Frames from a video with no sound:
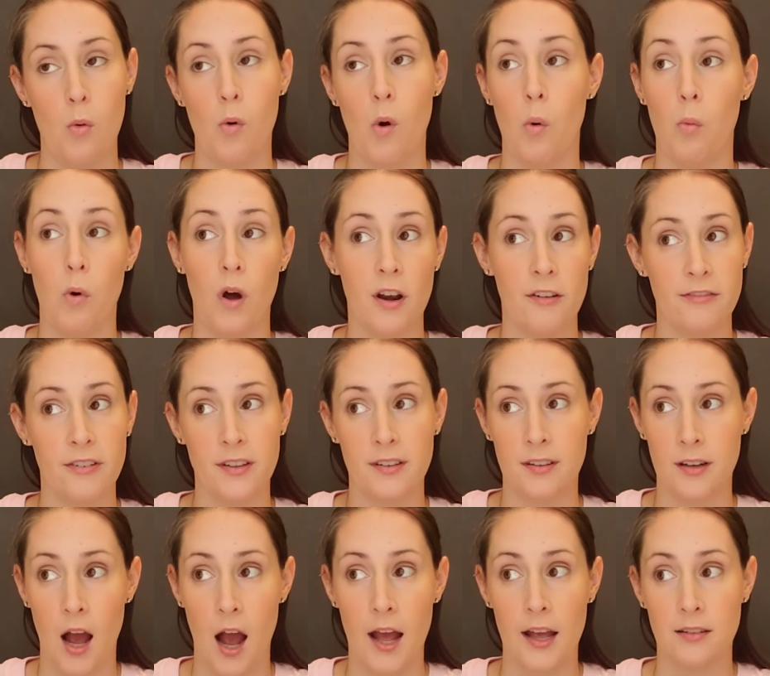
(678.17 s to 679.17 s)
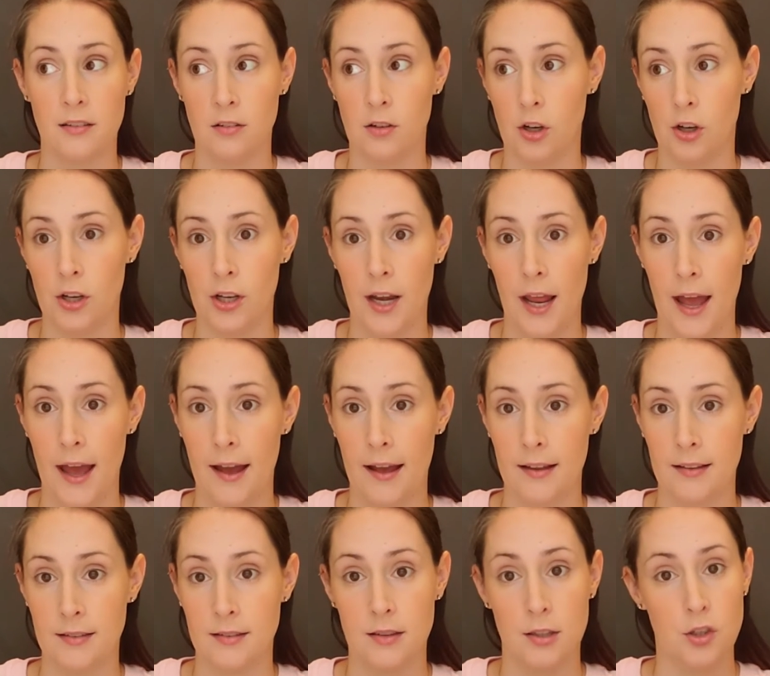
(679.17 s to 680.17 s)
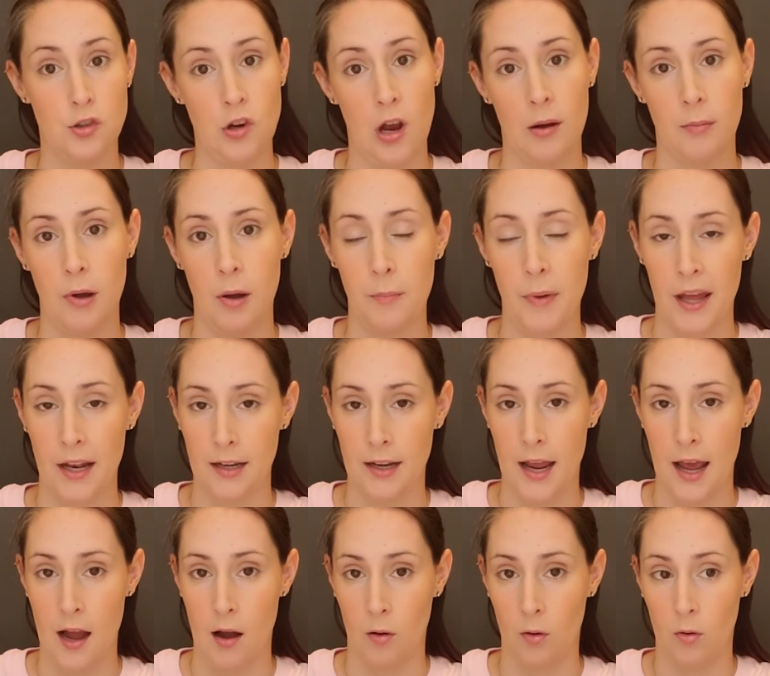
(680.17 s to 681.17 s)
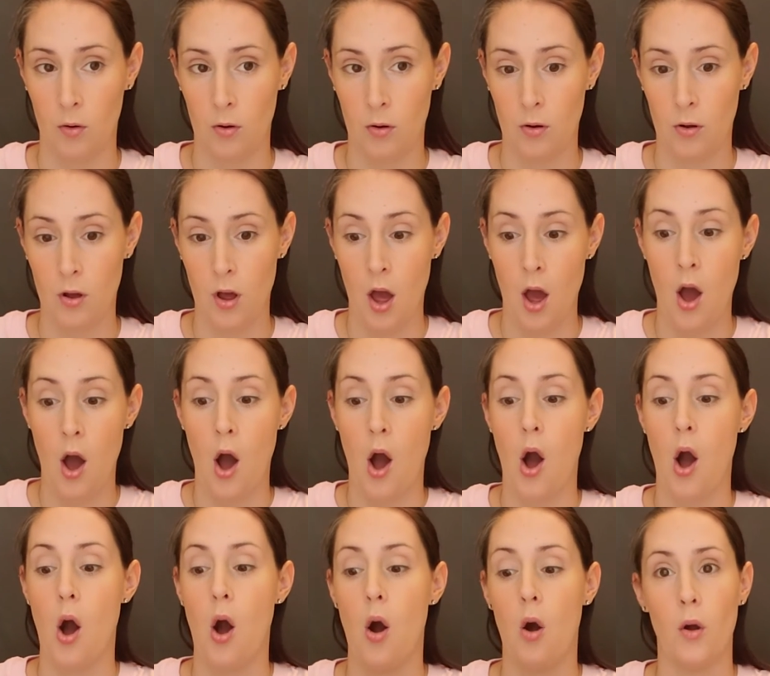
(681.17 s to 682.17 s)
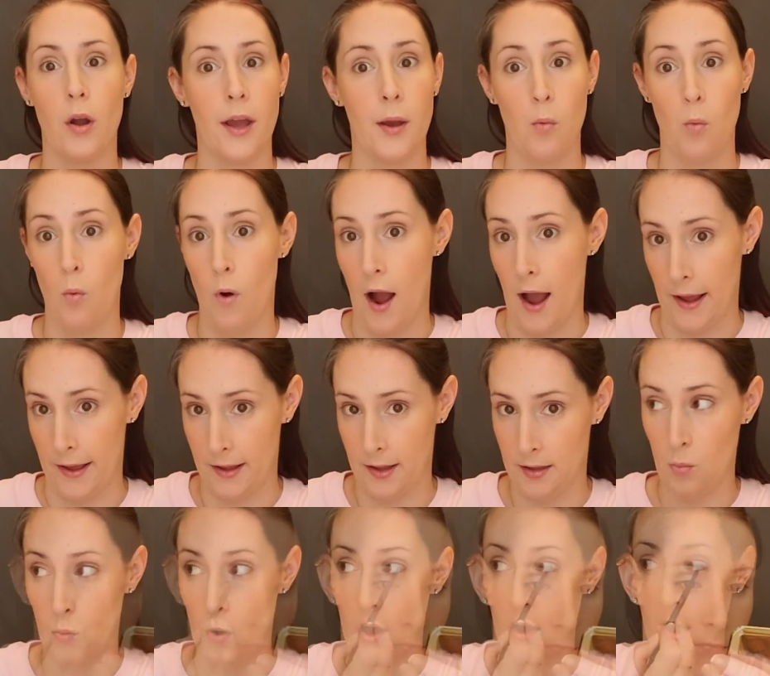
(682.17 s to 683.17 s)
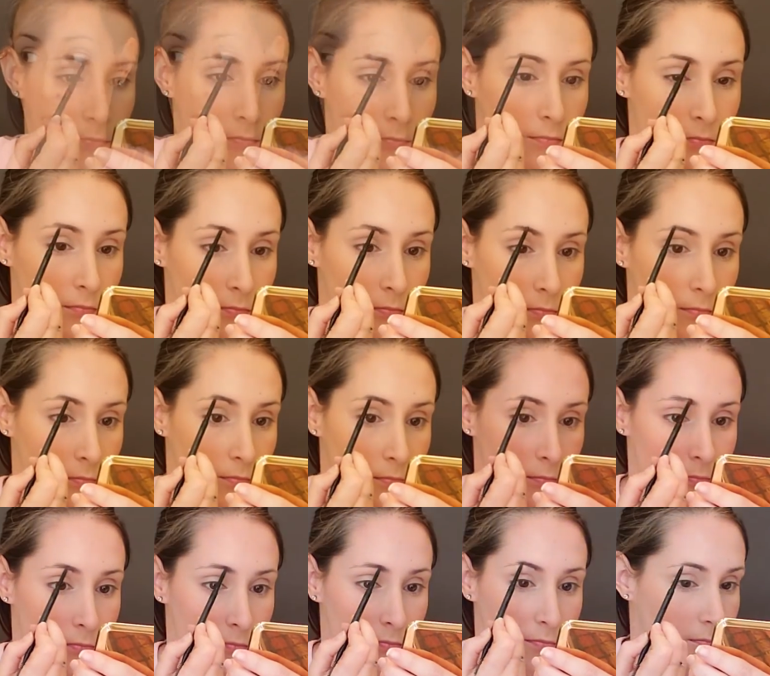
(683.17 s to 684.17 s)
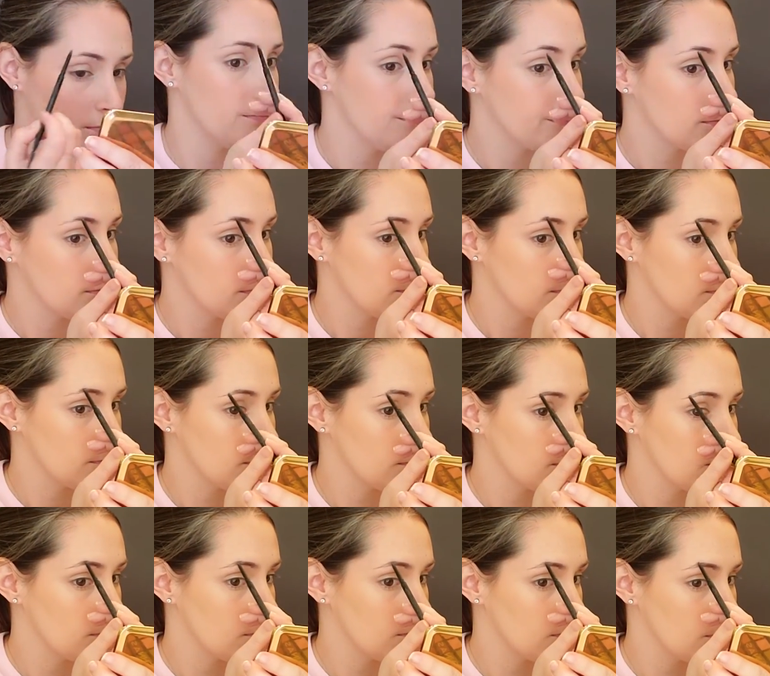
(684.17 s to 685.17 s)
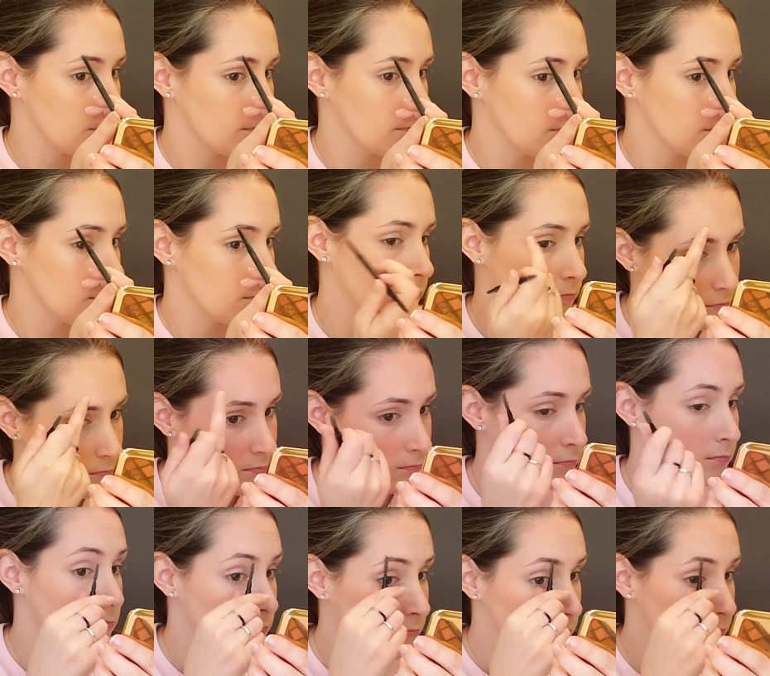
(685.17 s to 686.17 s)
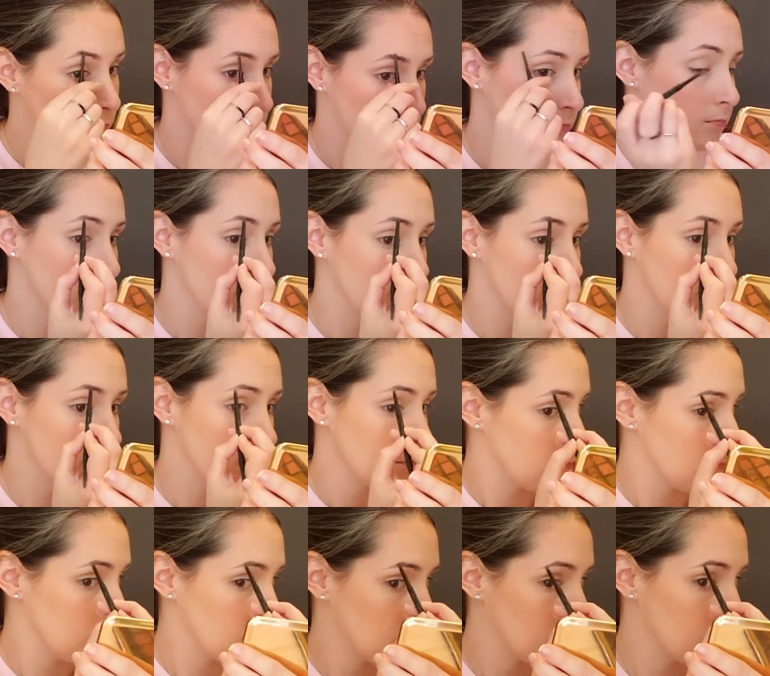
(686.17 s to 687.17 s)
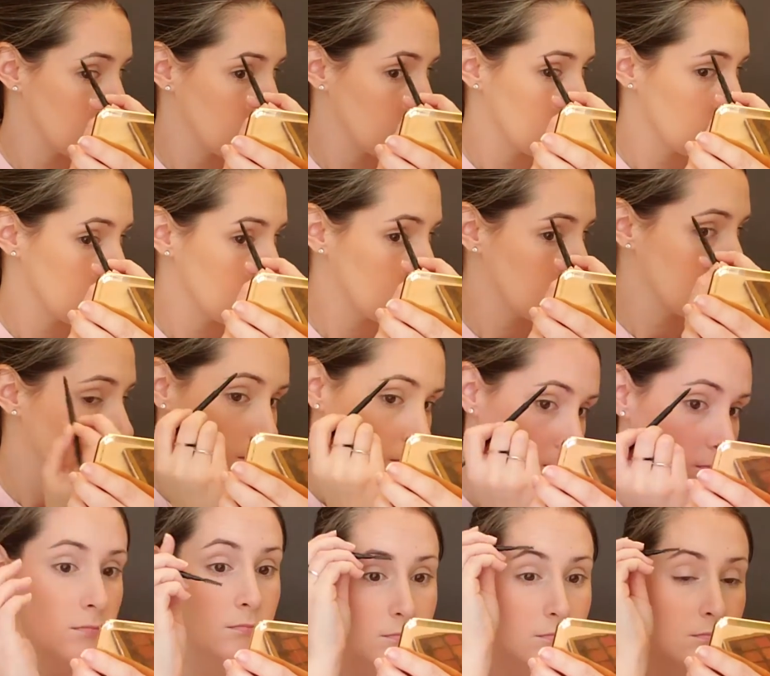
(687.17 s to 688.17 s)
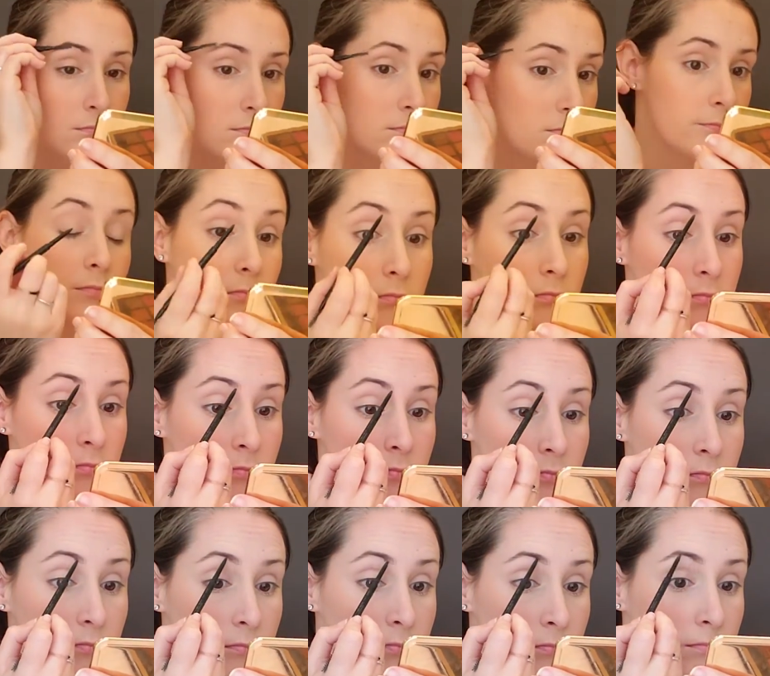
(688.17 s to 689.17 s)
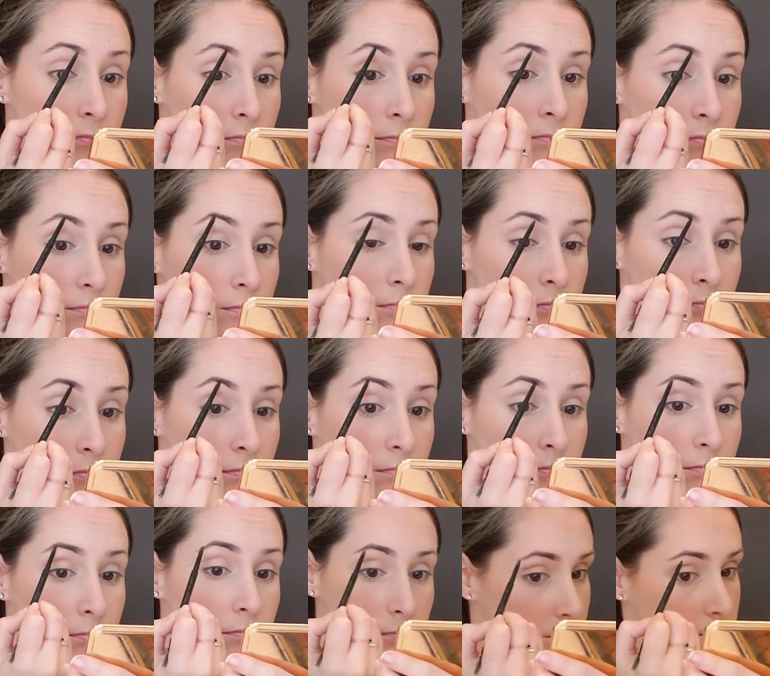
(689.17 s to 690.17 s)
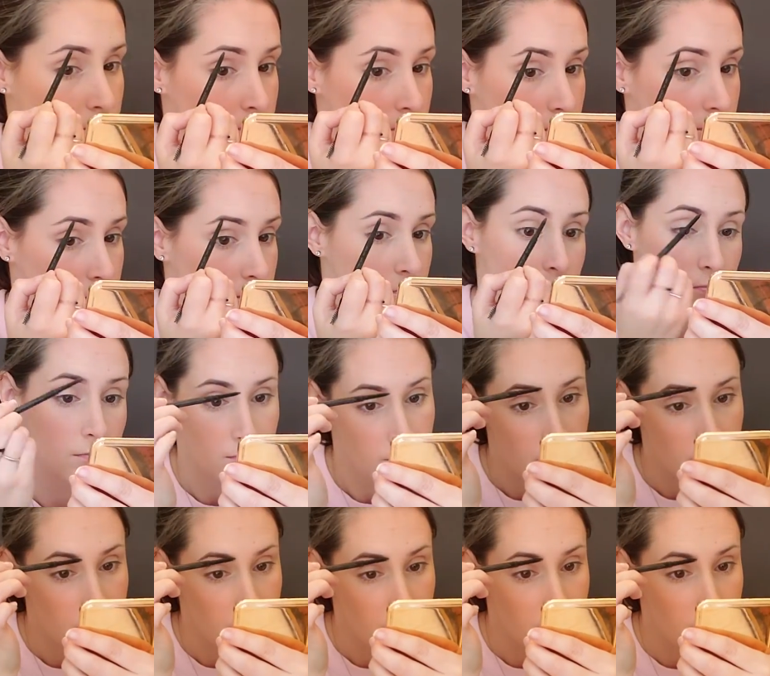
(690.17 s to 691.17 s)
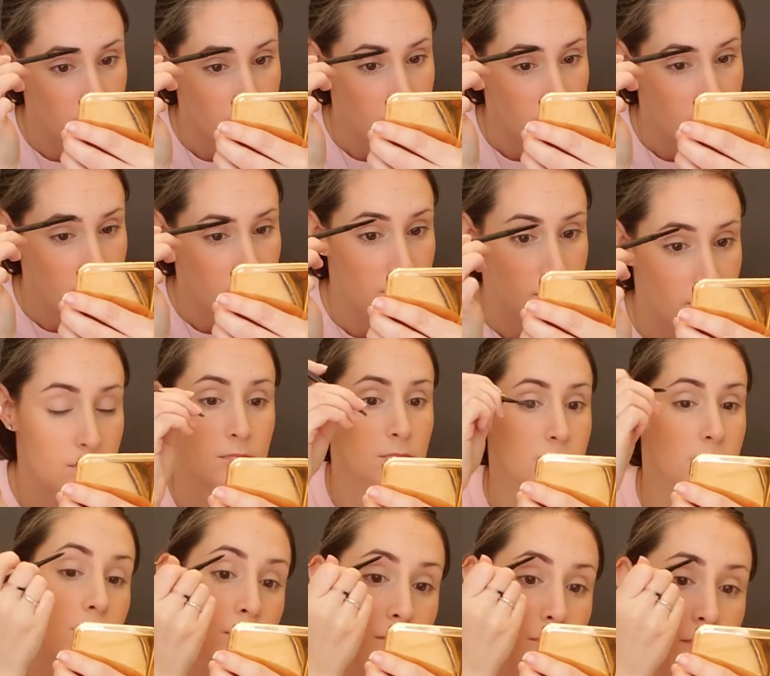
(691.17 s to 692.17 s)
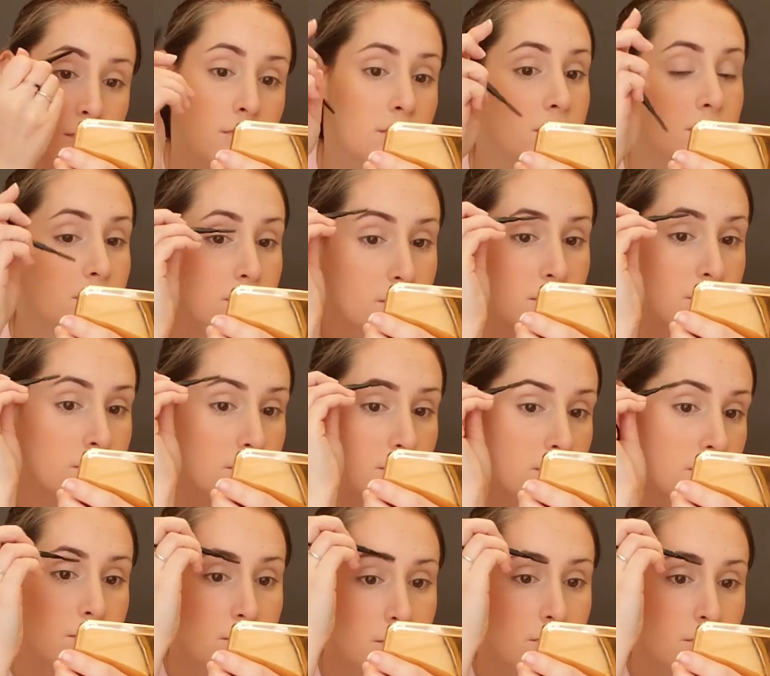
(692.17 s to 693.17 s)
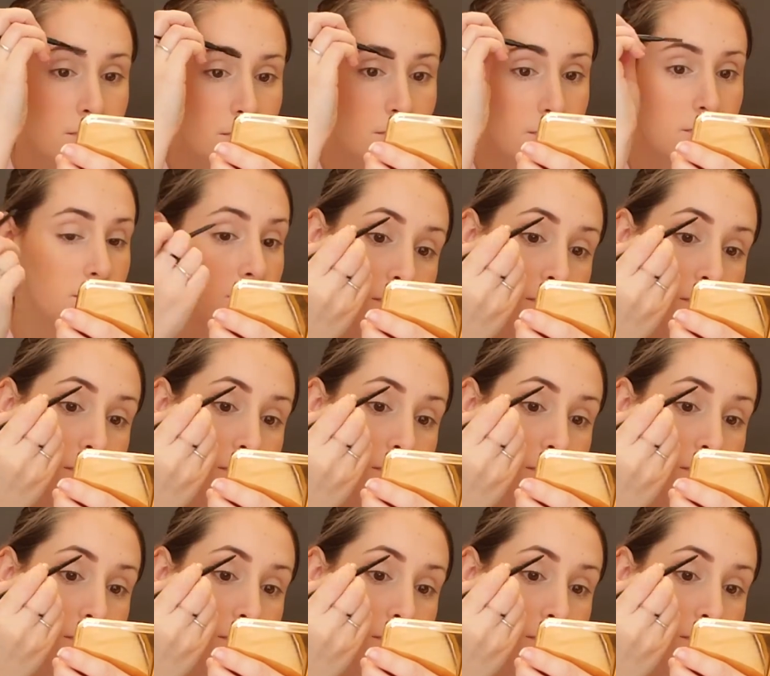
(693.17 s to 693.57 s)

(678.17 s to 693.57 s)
Well, what if it's not as good as the job I'm at now? Okay, why? Well, I'm really comfortable at the job I'm at. Okay, why are you so comfortable? And you just, it's a, it's a chain effect. That way you can get to the root of the problem. Don't trick yourself.